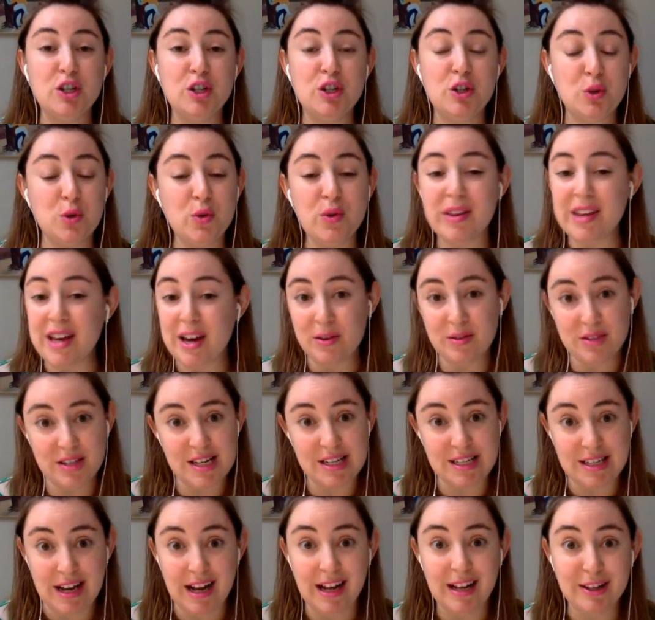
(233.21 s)

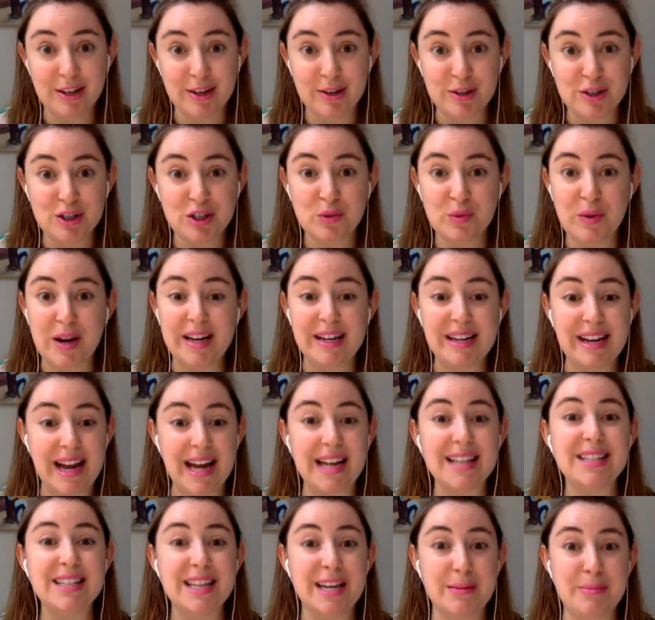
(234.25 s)
$2,000 to write an
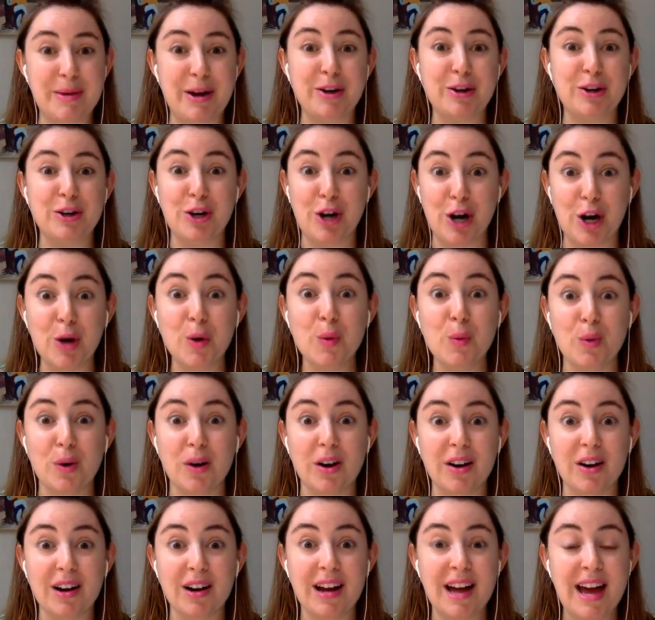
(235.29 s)
essay about her
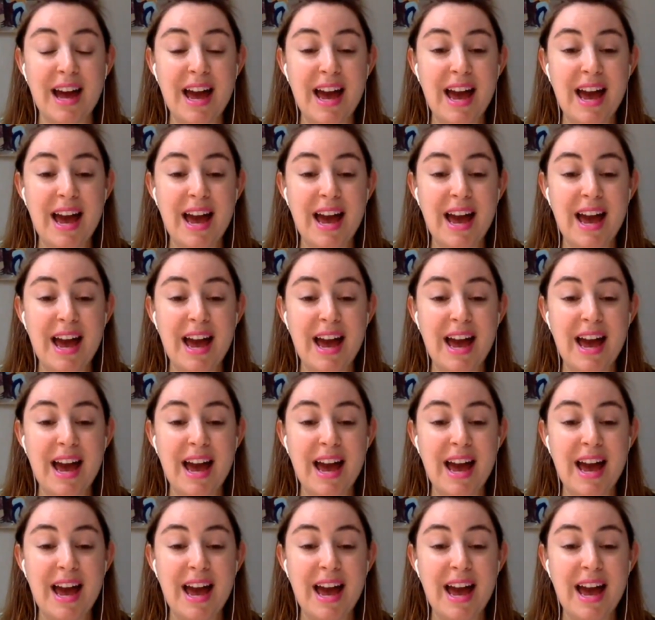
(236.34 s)
artwork.